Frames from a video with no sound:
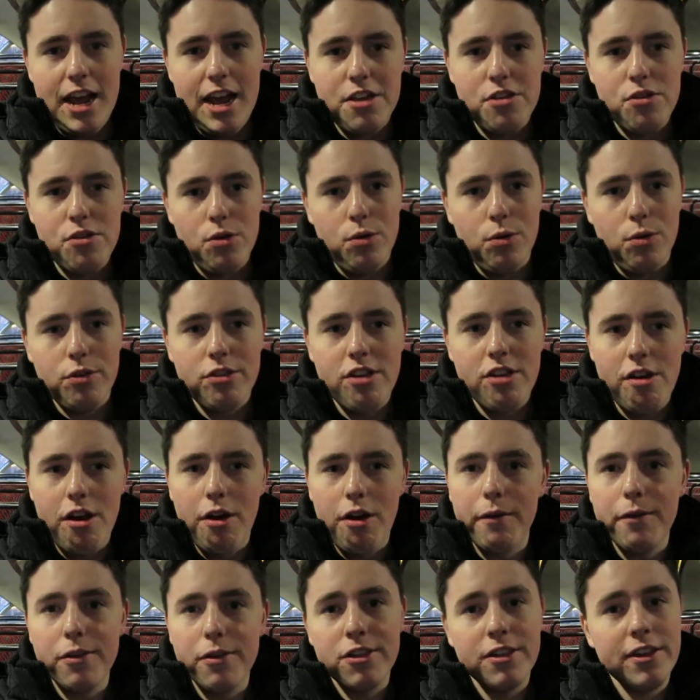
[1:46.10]
Angel. So
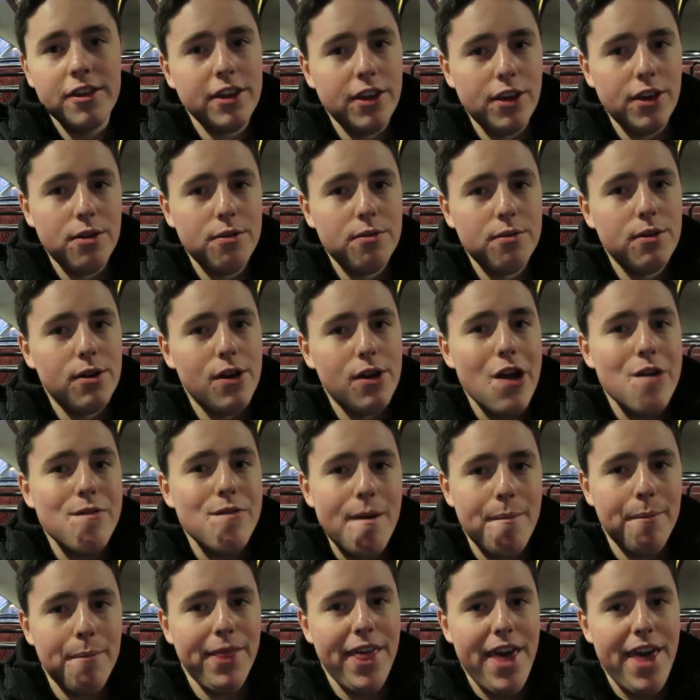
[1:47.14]
I'll see you
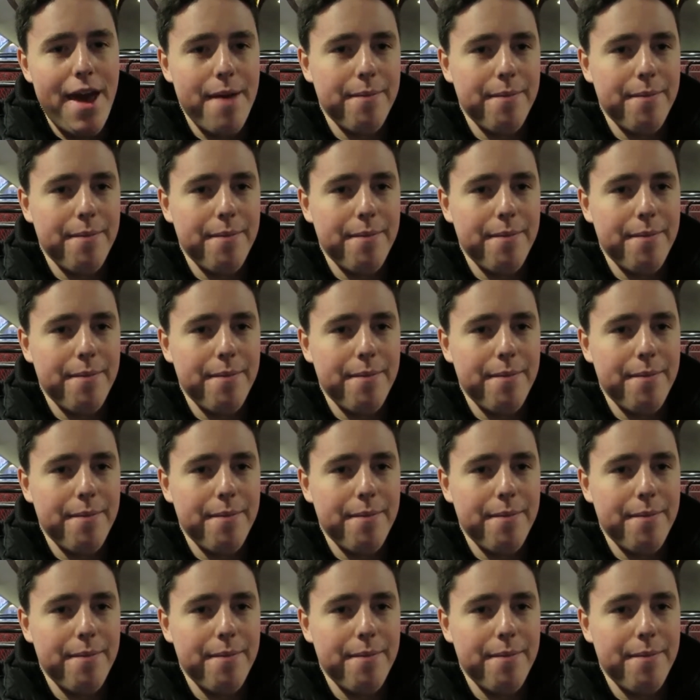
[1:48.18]
when we're there.